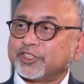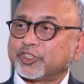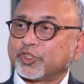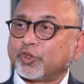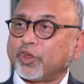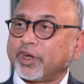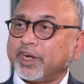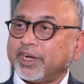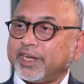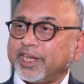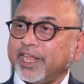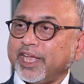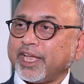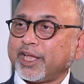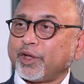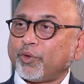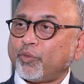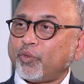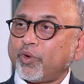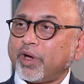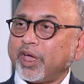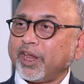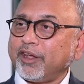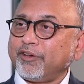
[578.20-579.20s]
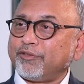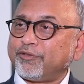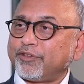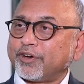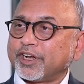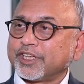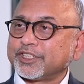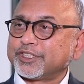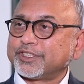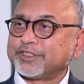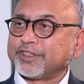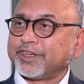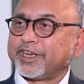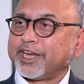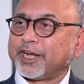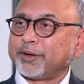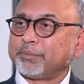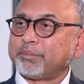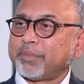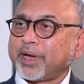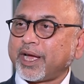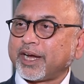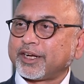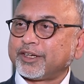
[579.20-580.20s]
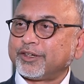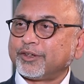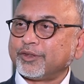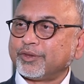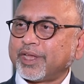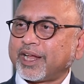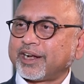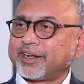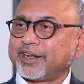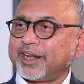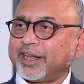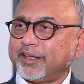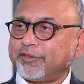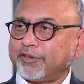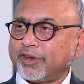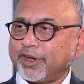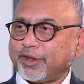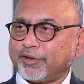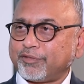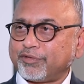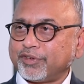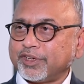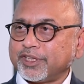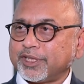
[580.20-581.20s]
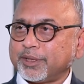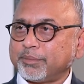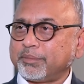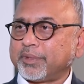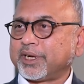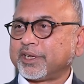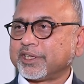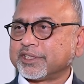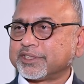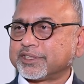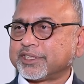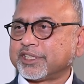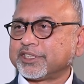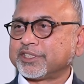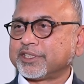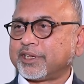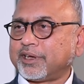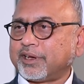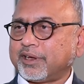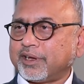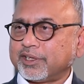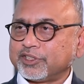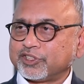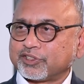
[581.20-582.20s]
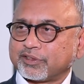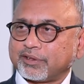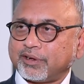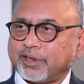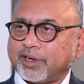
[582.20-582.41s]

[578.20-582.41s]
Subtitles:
it's going to take a while for us to get back to that level of rhythm at such a large